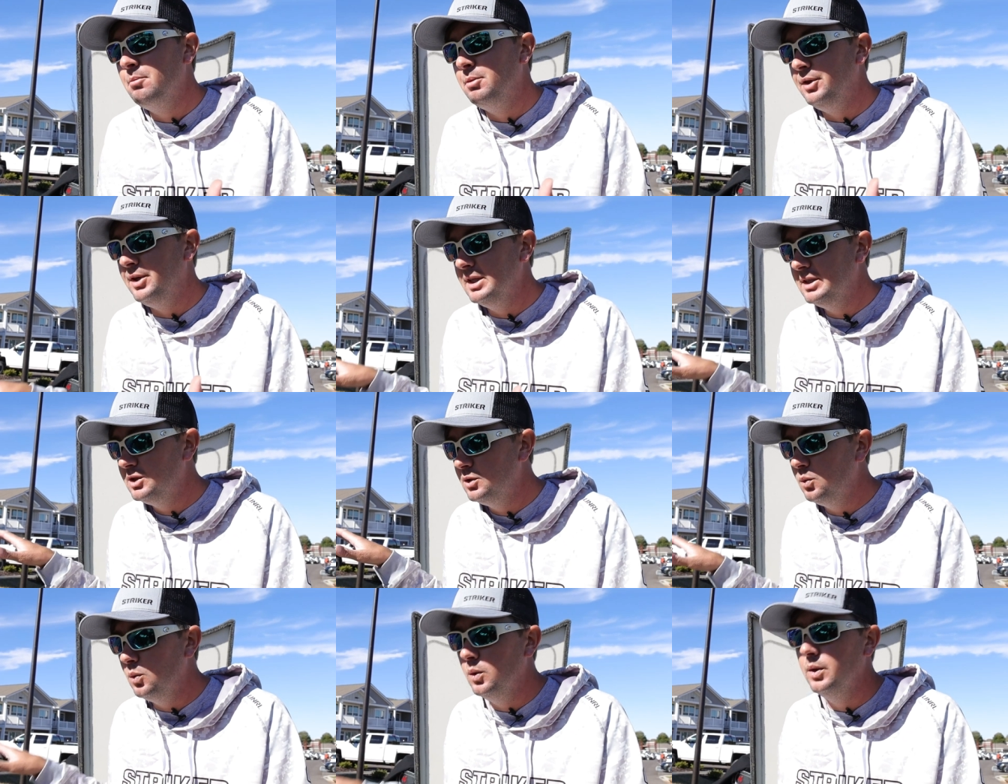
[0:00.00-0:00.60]
but
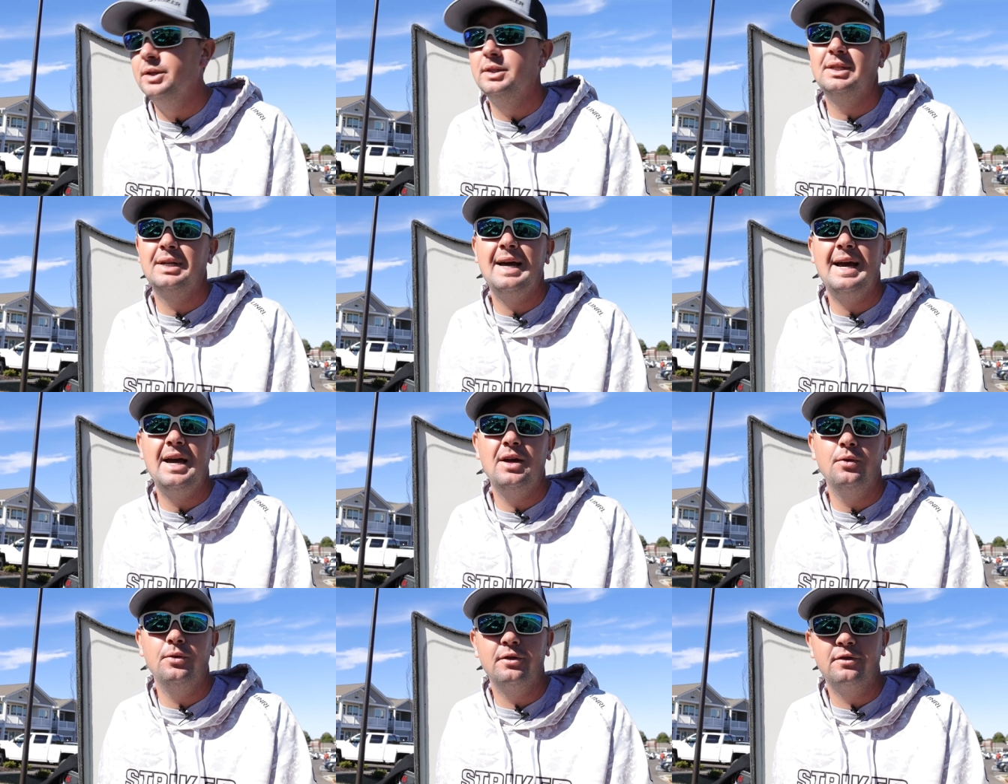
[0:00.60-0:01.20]
this is the ones that
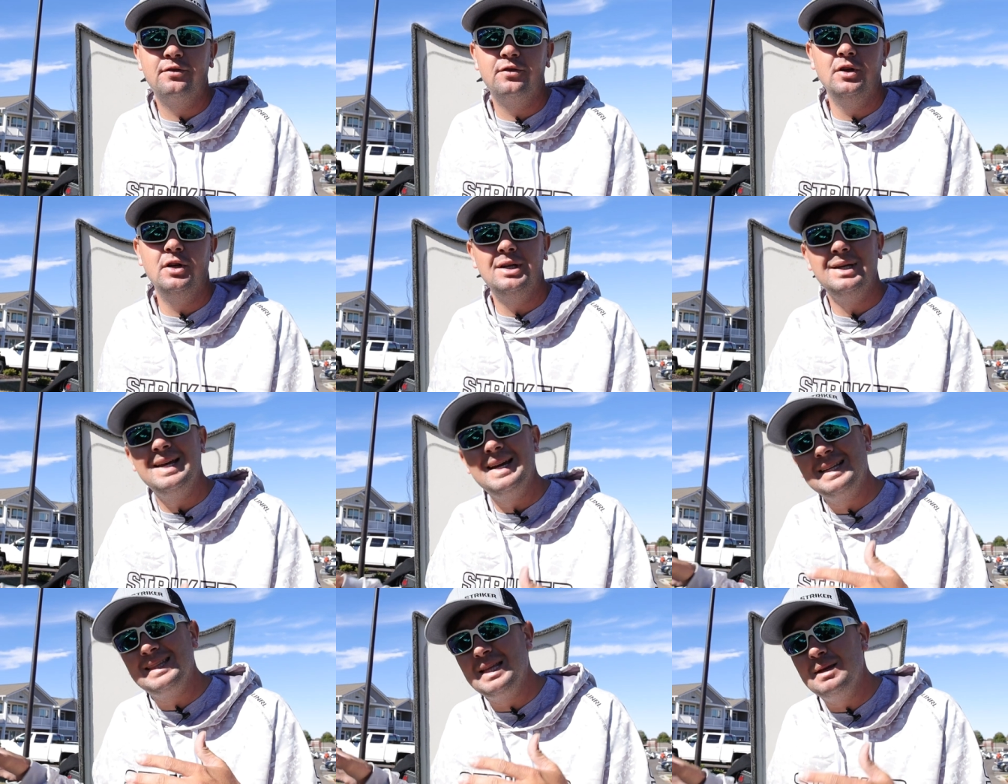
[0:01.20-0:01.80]
I had on the
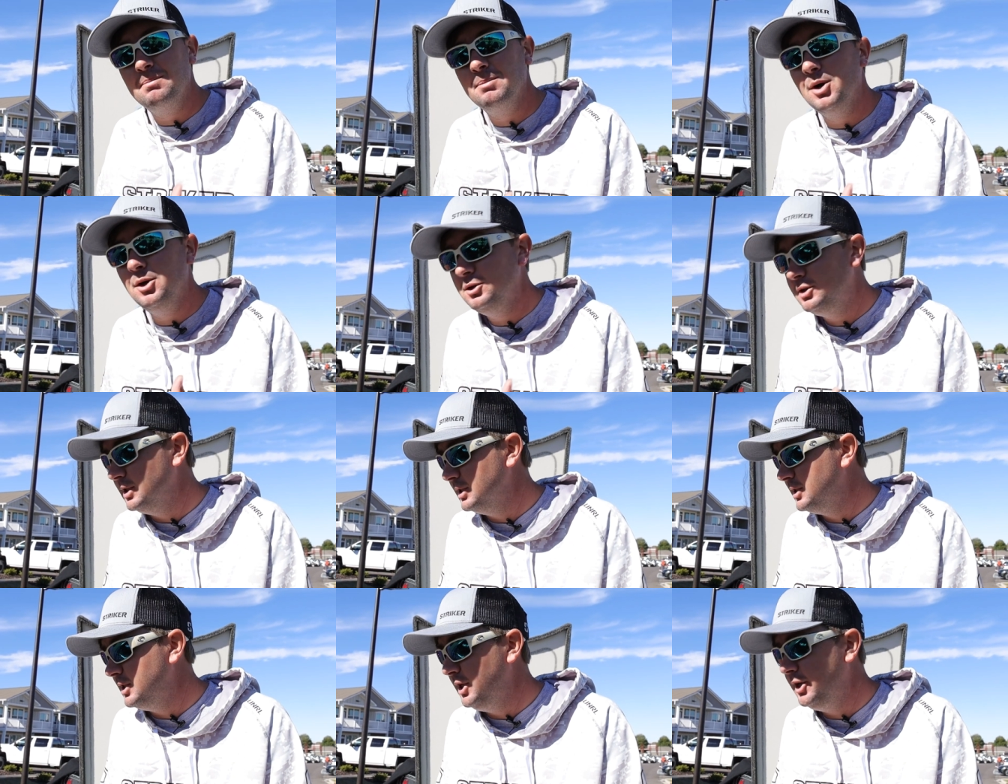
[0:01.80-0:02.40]
front deck the
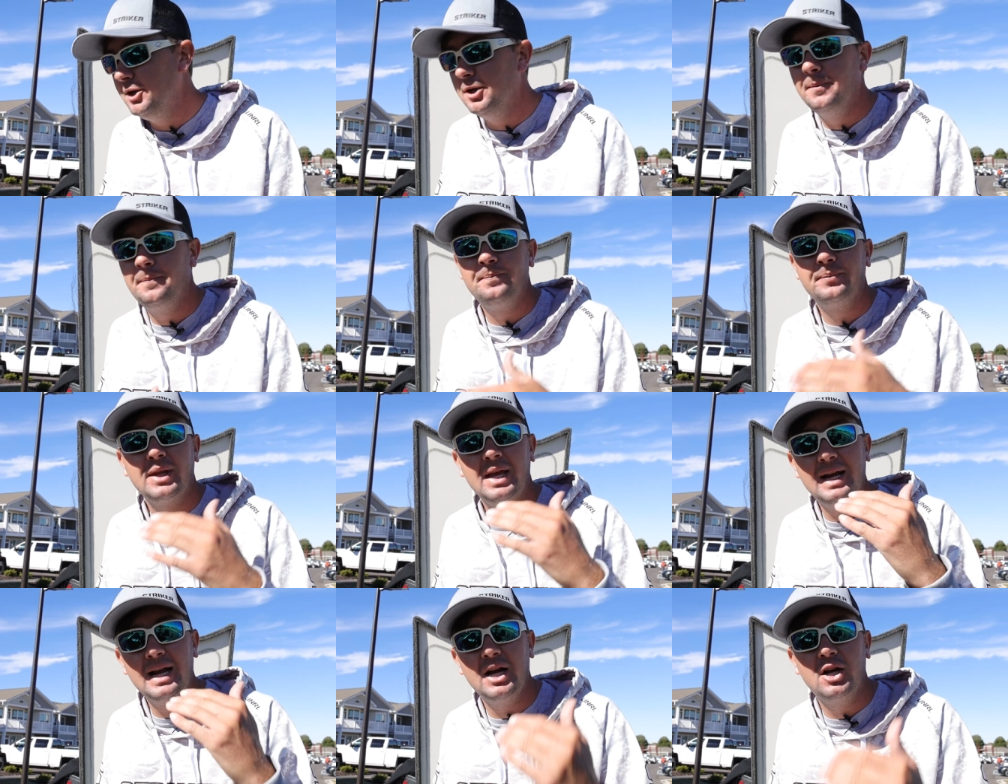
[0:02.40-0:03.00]
most this year
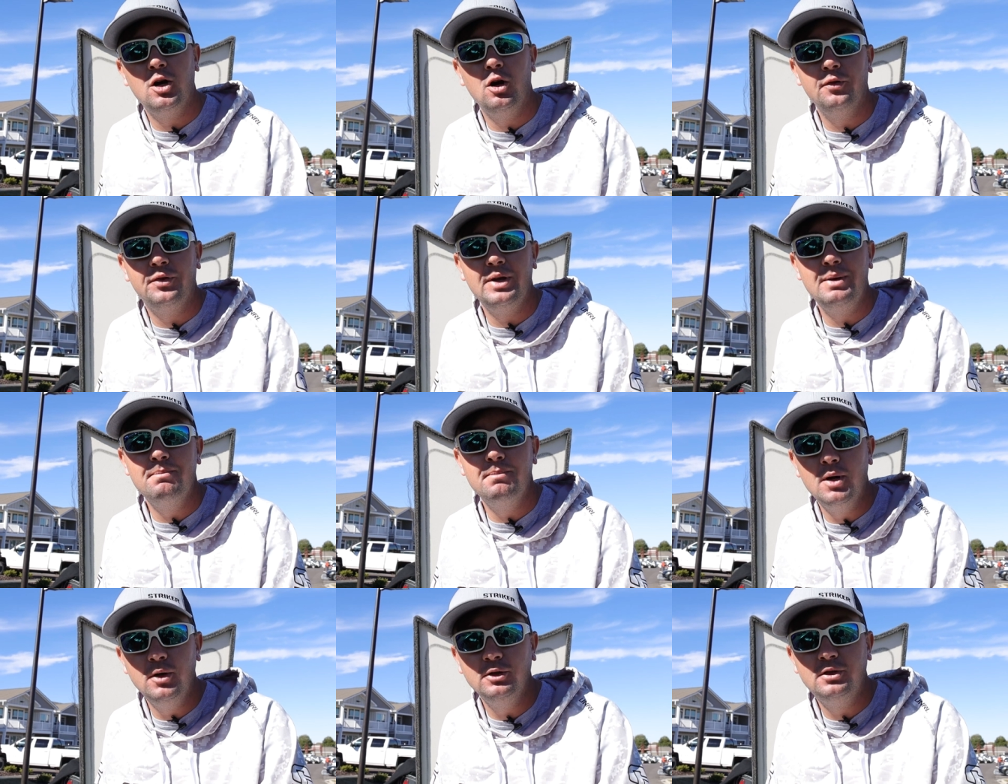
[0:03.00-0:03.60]
and I caught
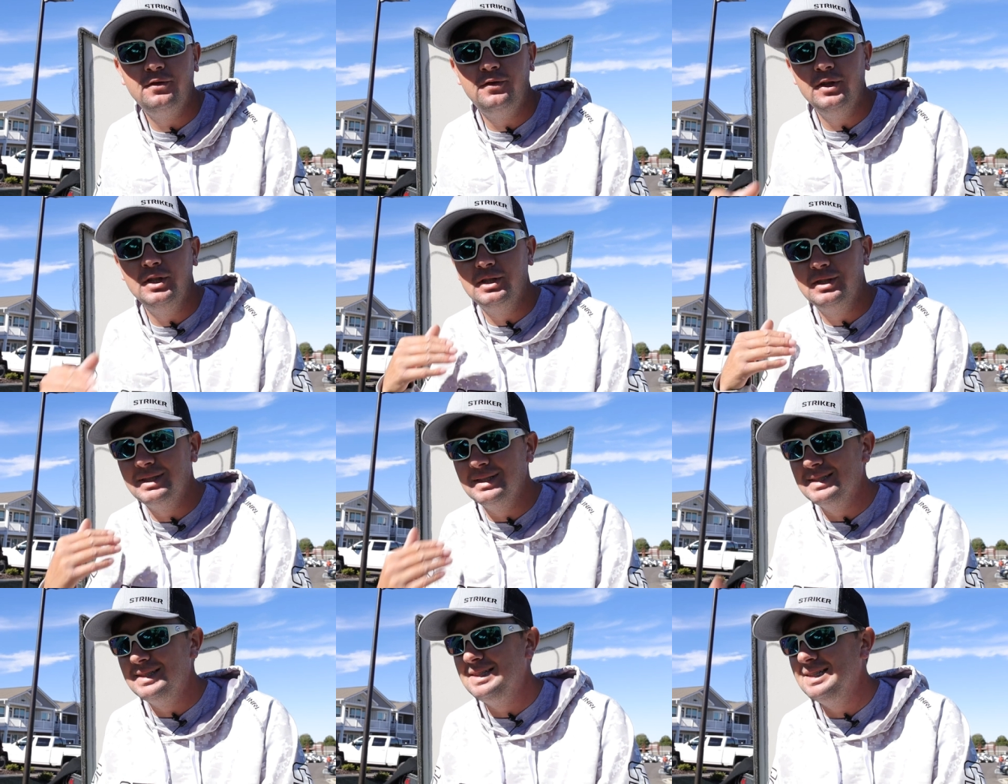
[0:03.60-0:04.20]
the most
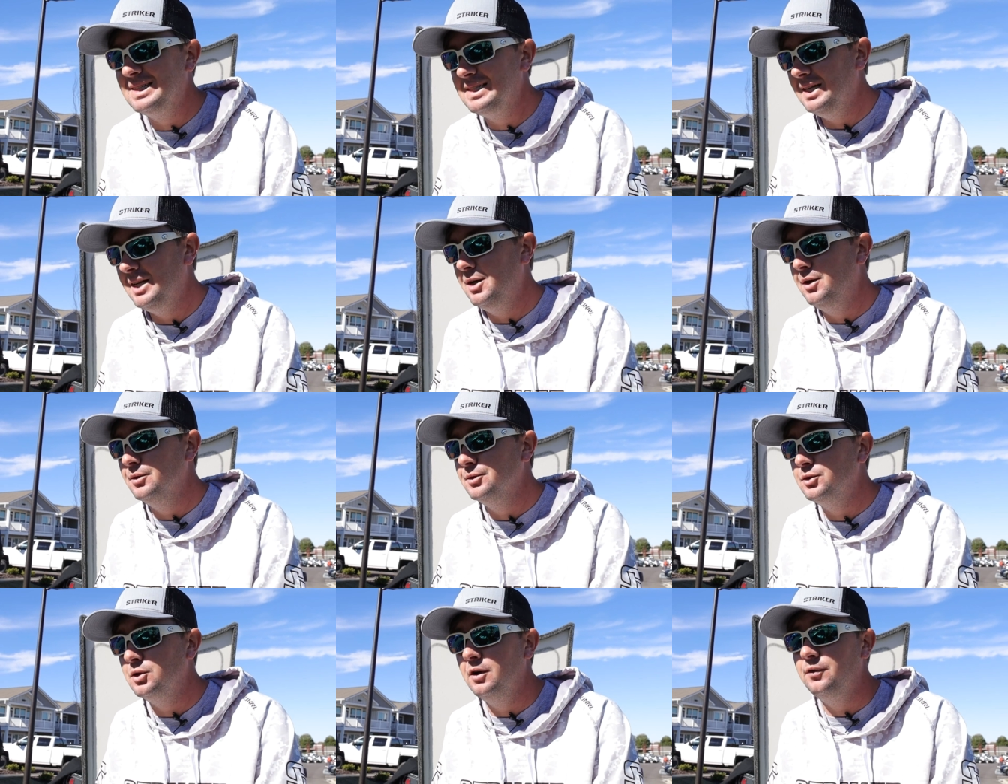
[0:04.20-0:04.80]
fish consistently
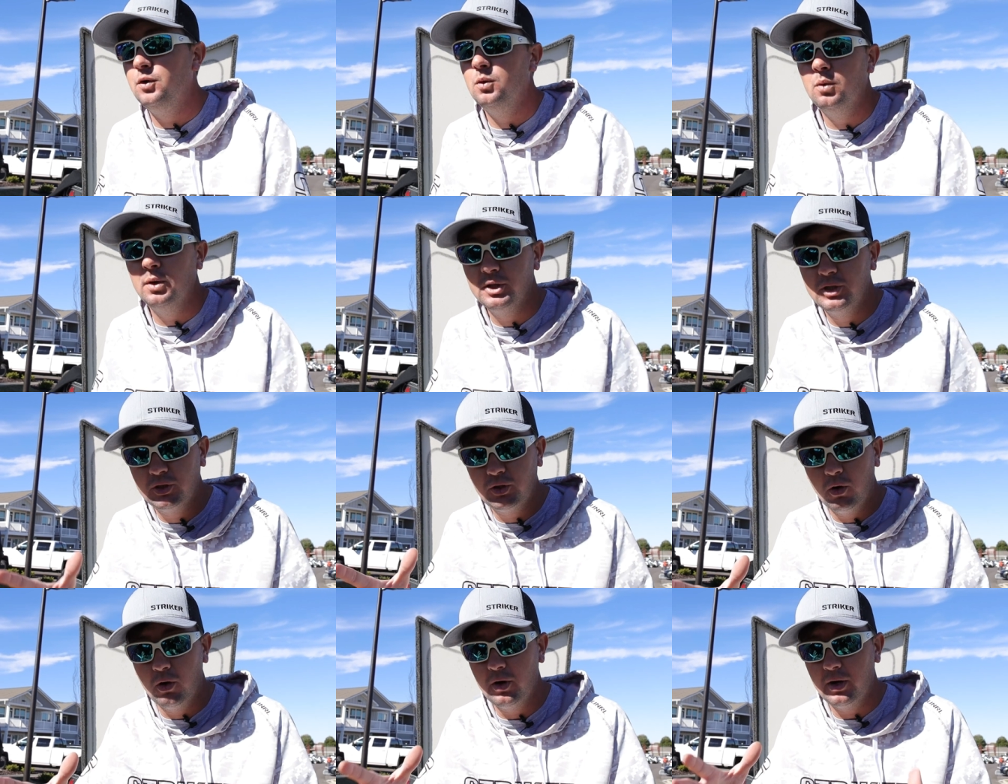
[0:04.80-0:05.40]
on. So if you wanna
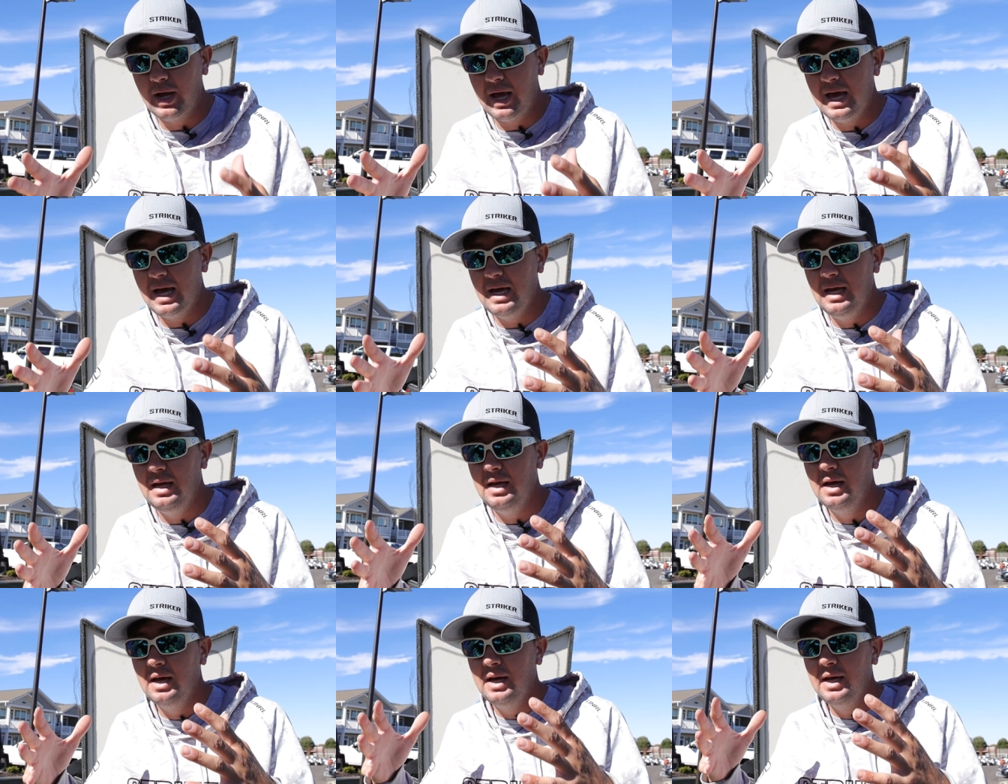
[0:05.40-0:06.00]
start
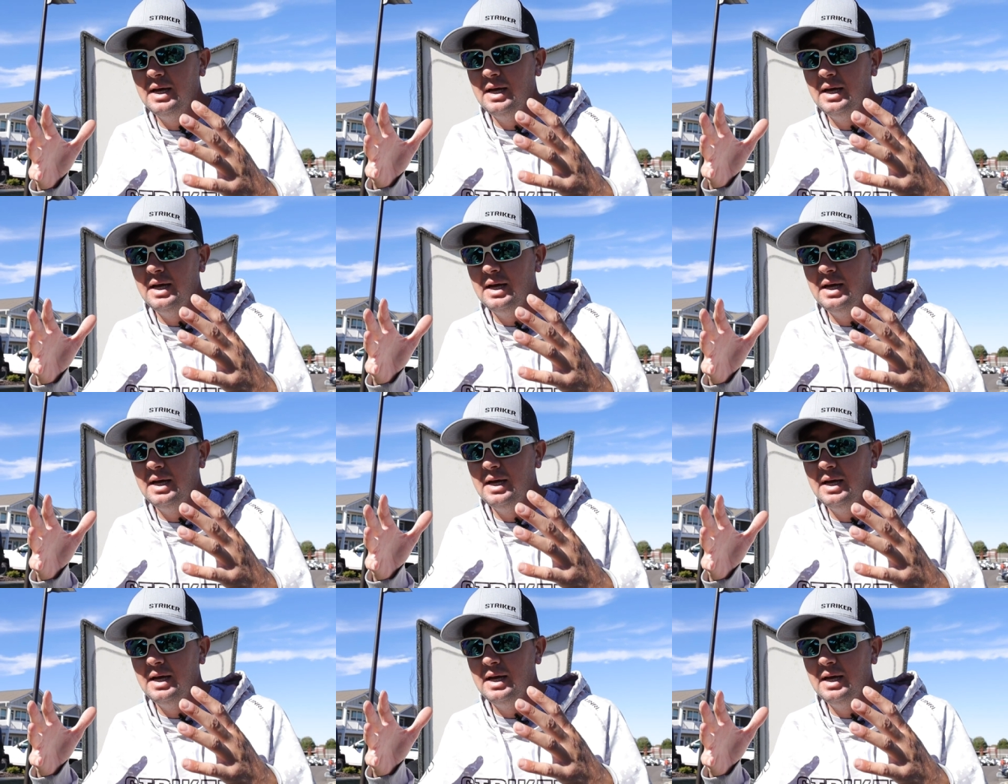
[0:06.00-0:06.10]
a